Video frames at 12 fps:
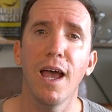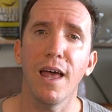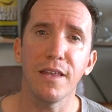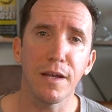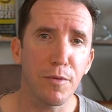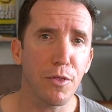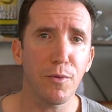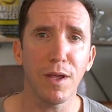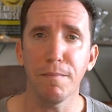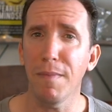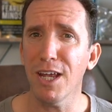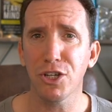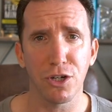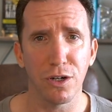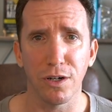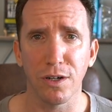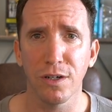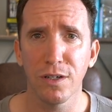And then number three, make
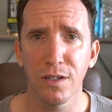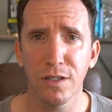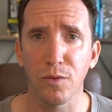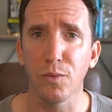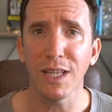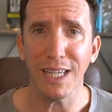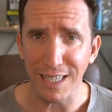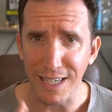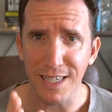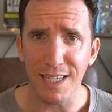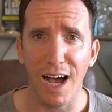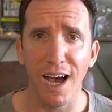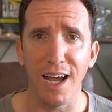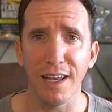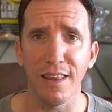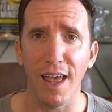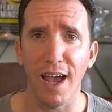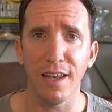sure to really
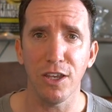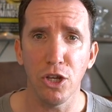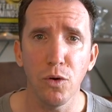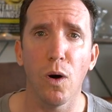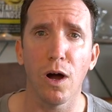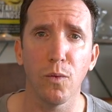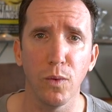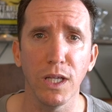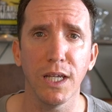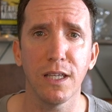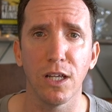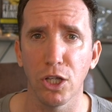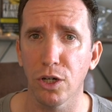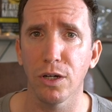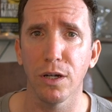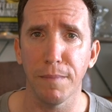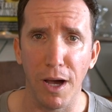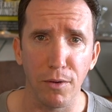decide that you are willing to
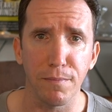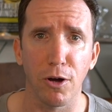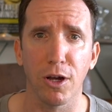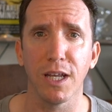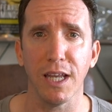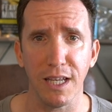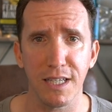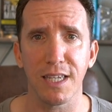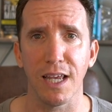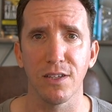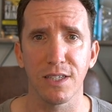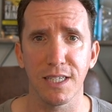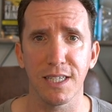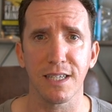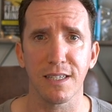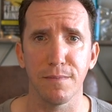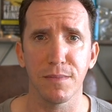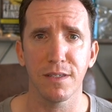learn about marketing and sales and
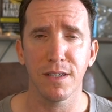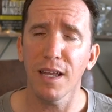systems.